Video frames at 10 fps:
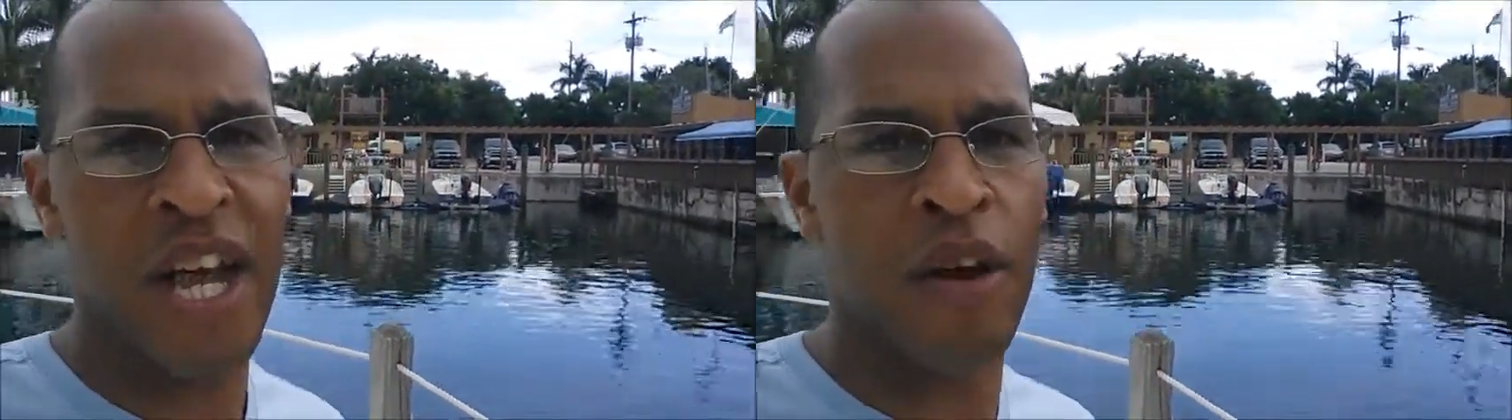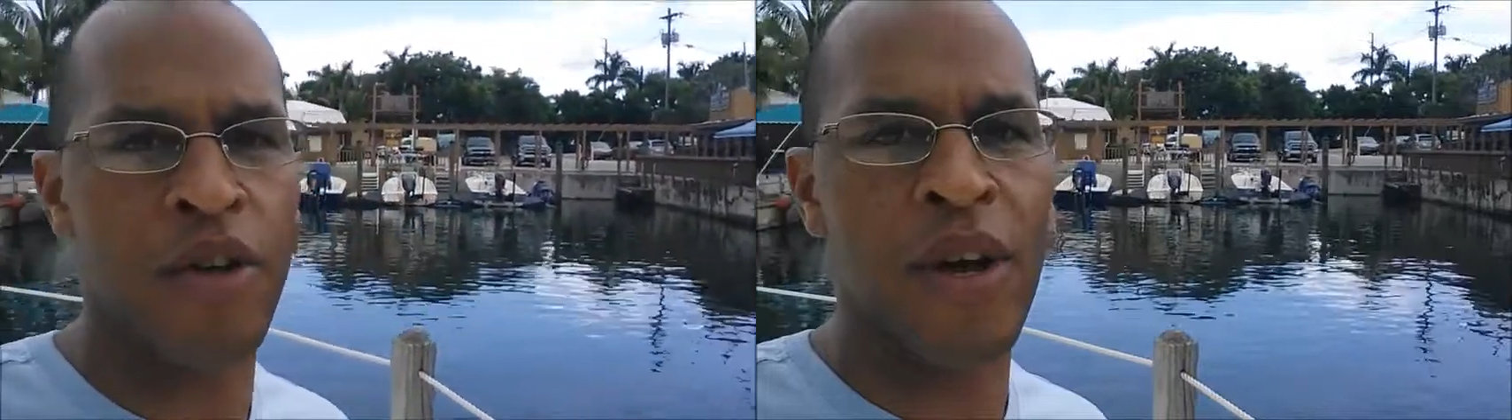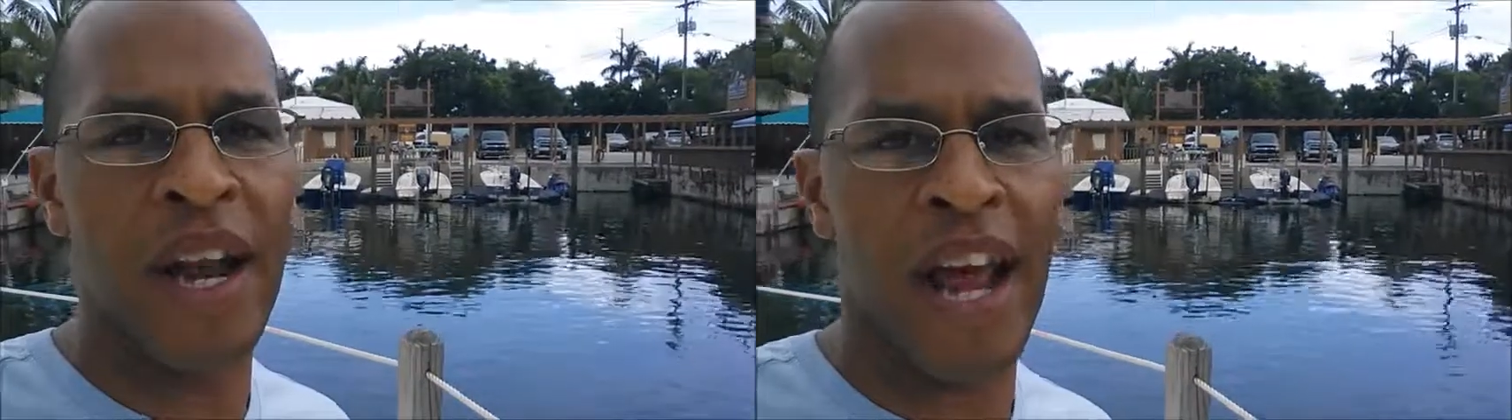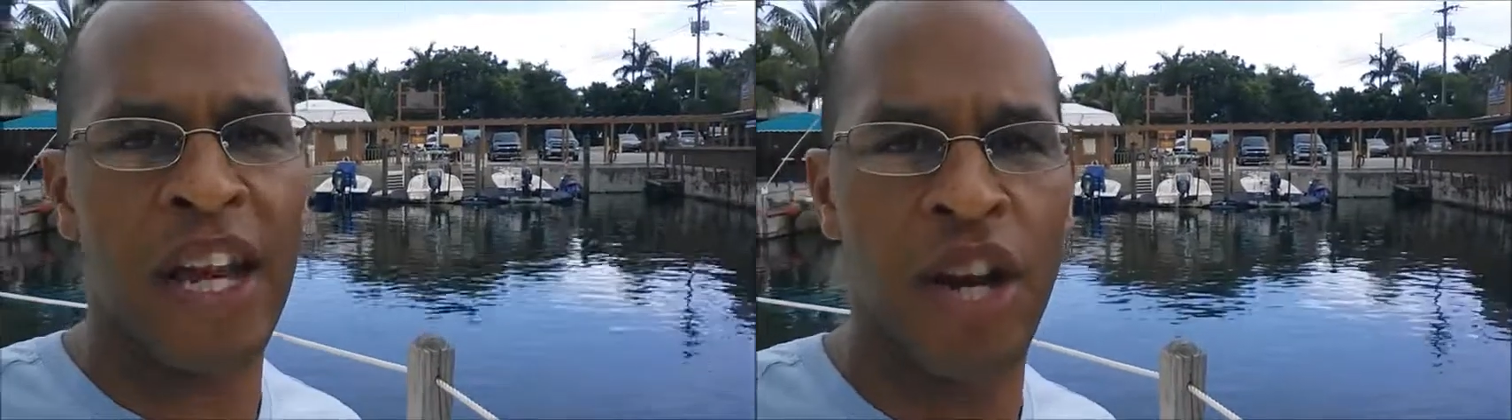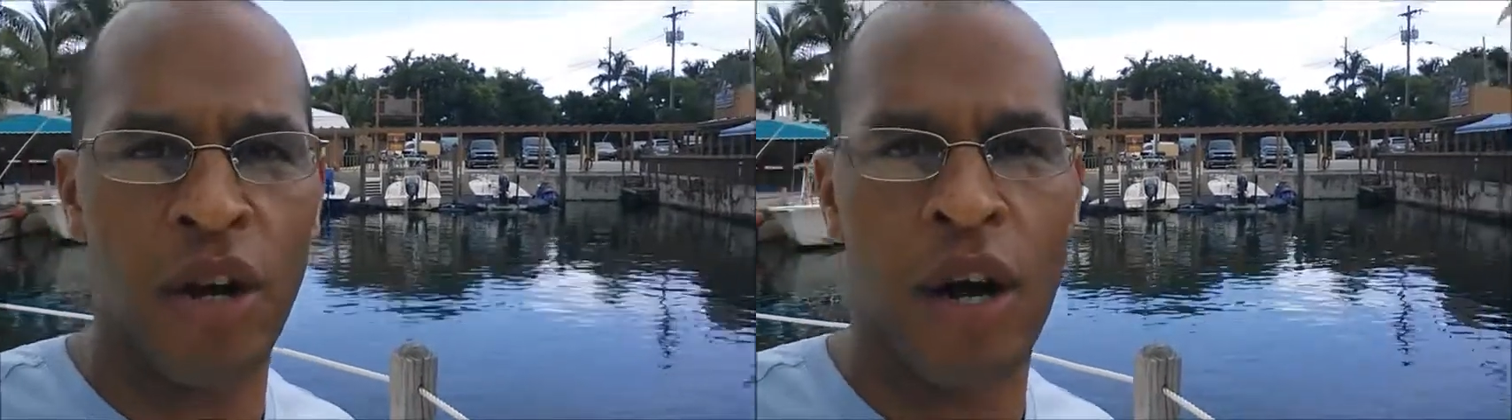how you got
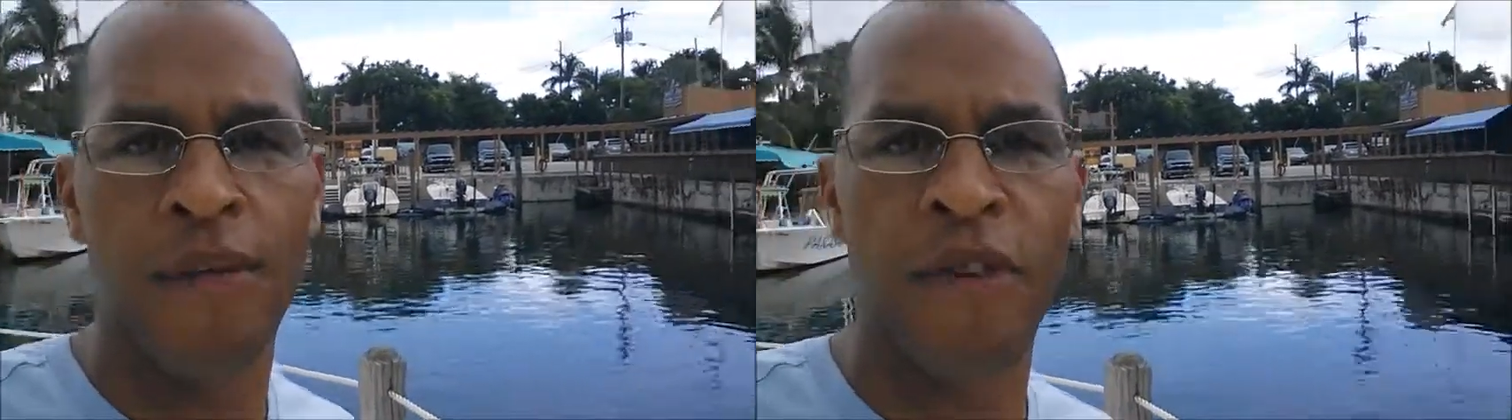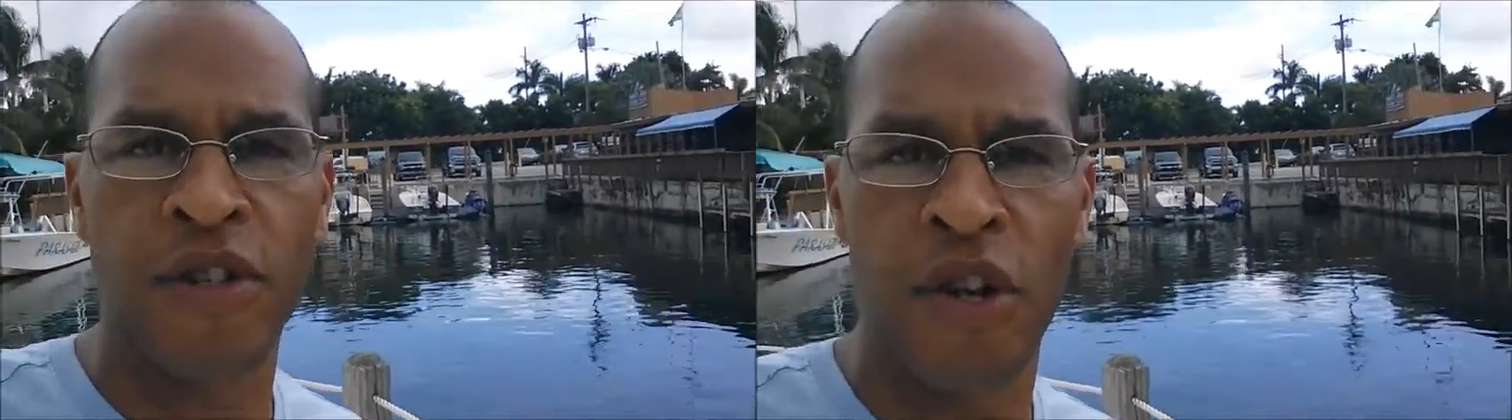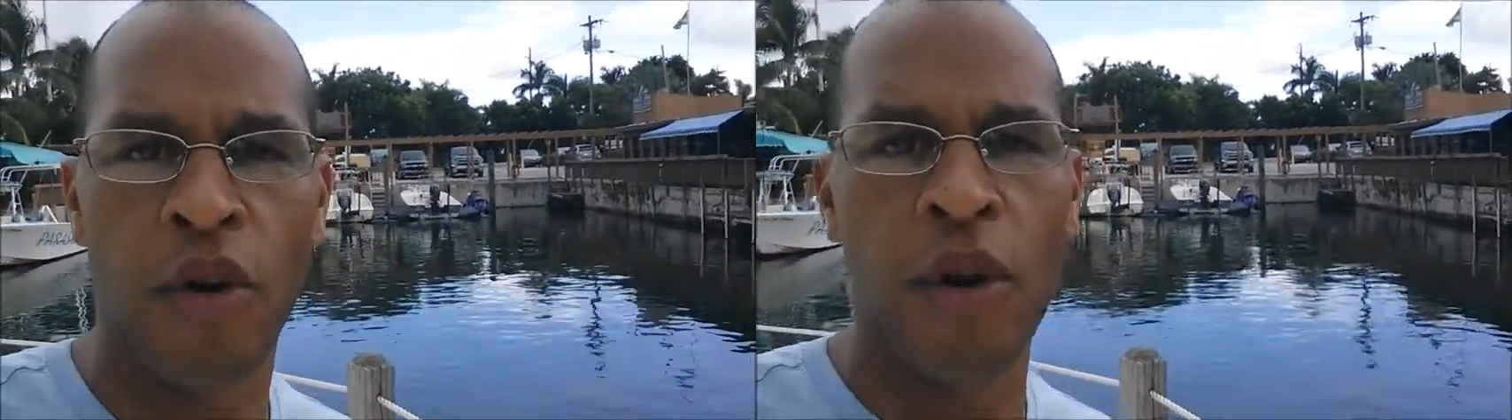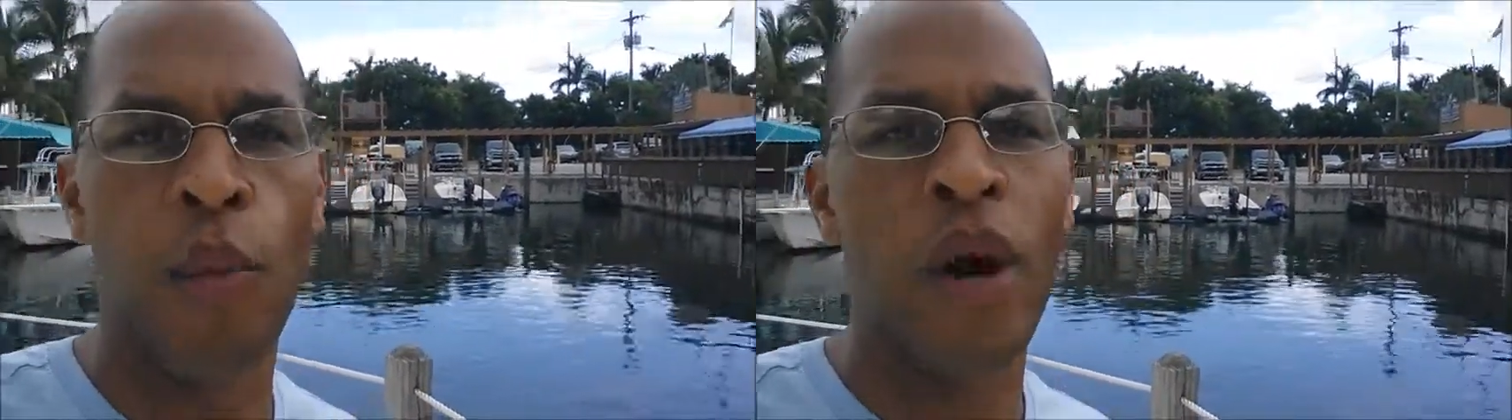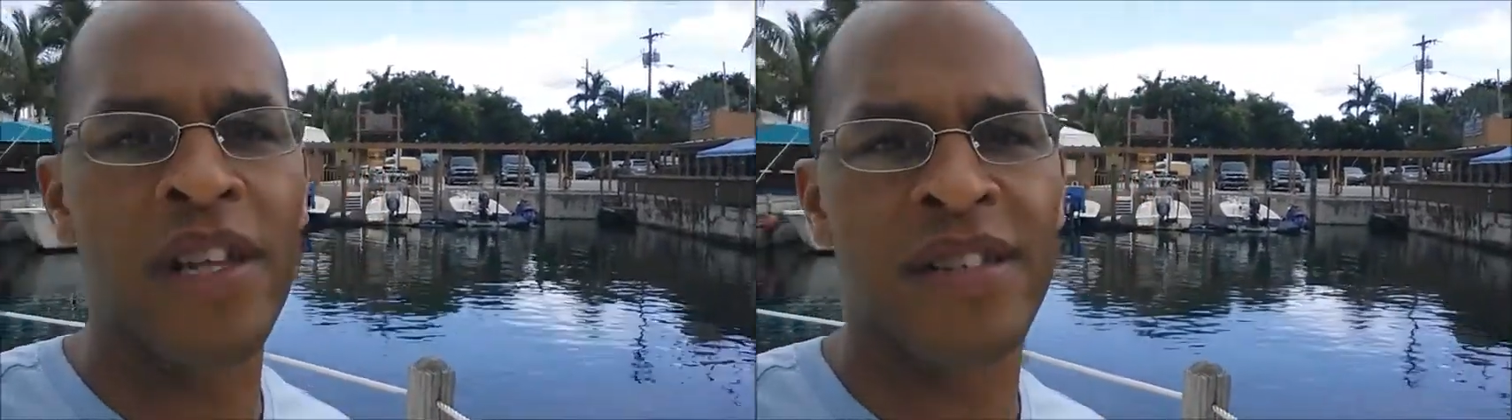out of your comfort zone
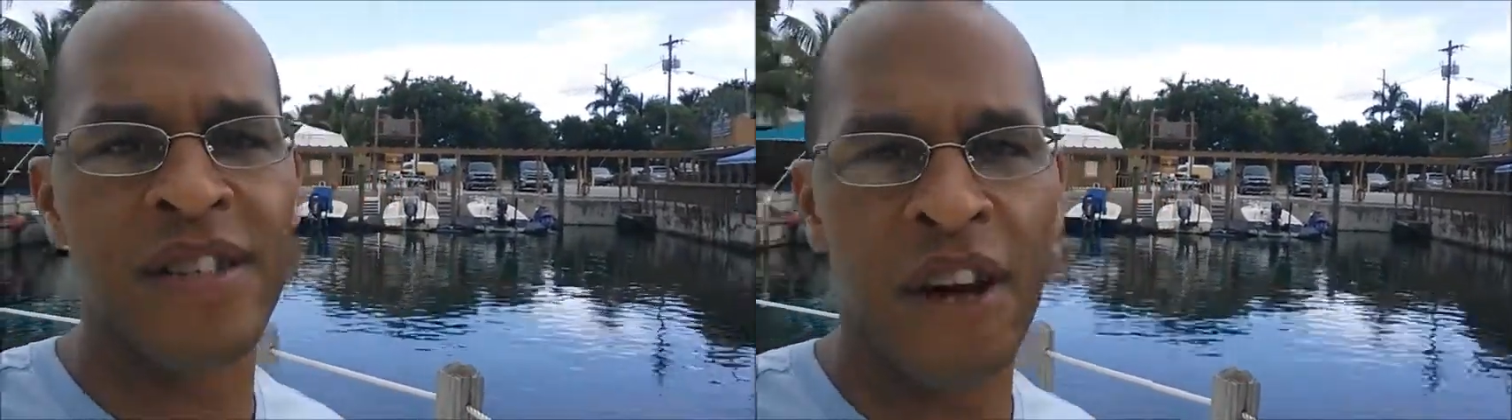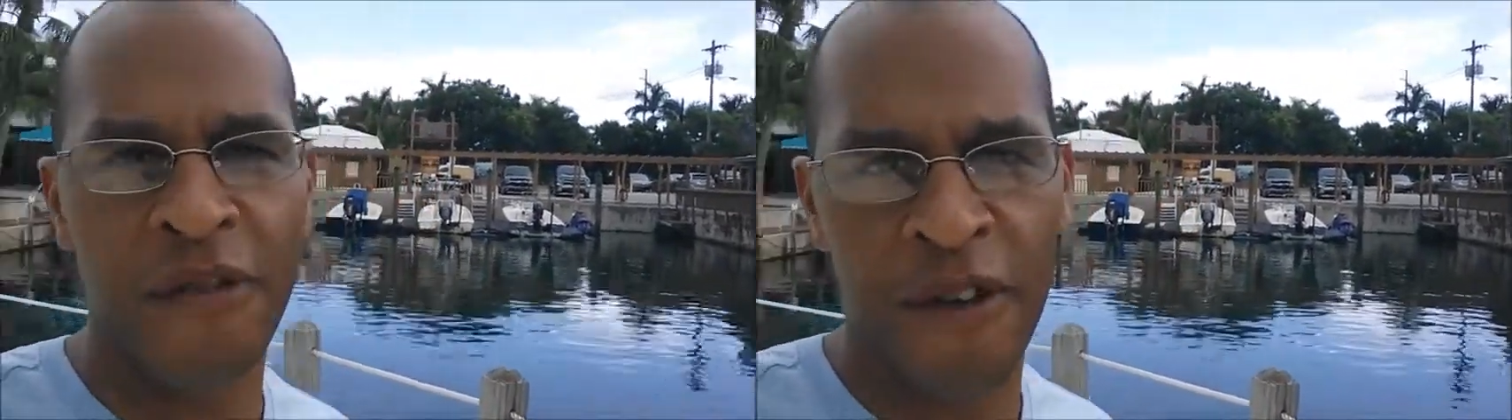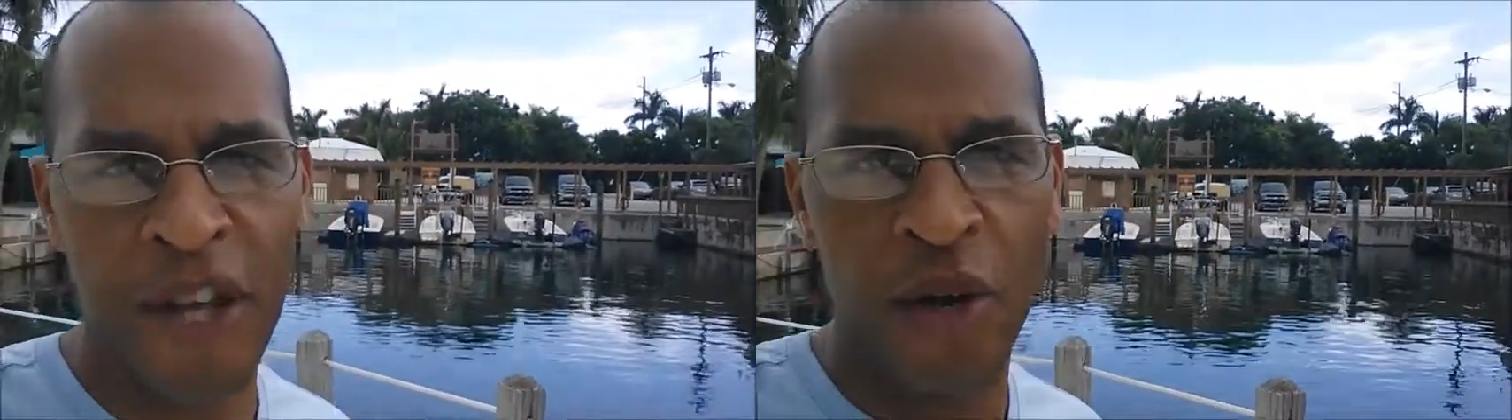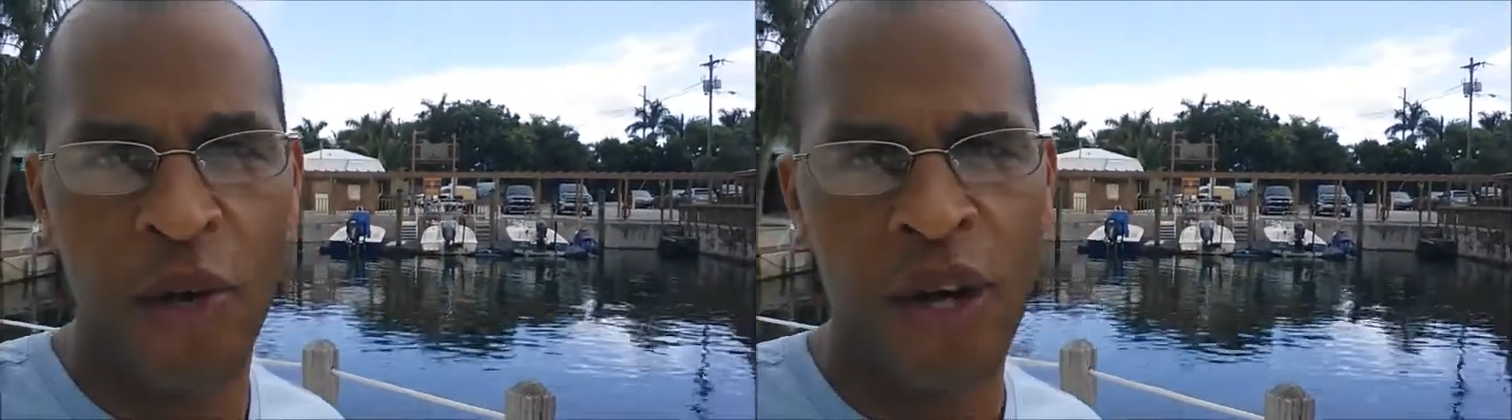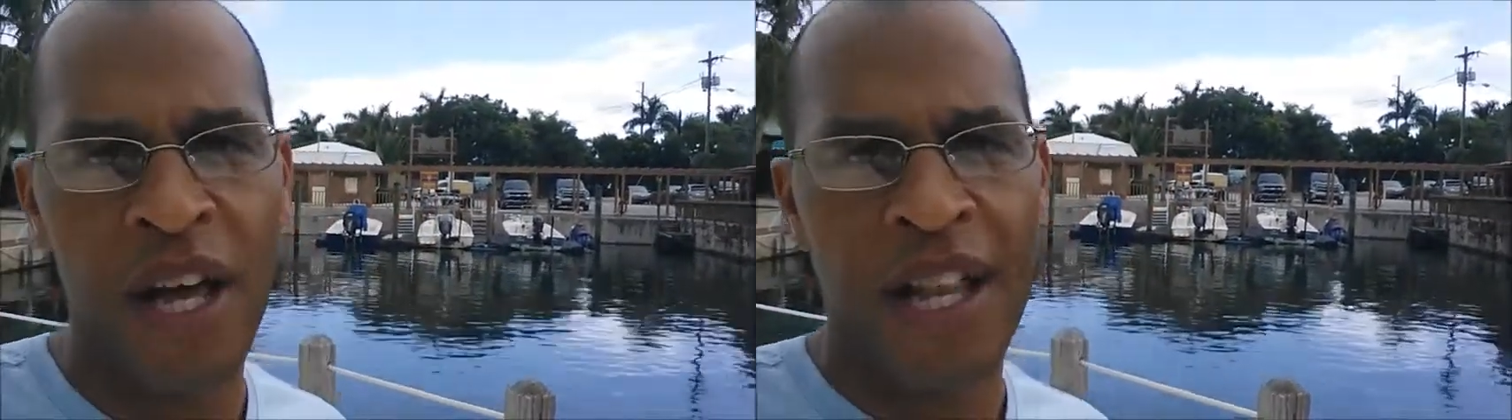and what it's done for you.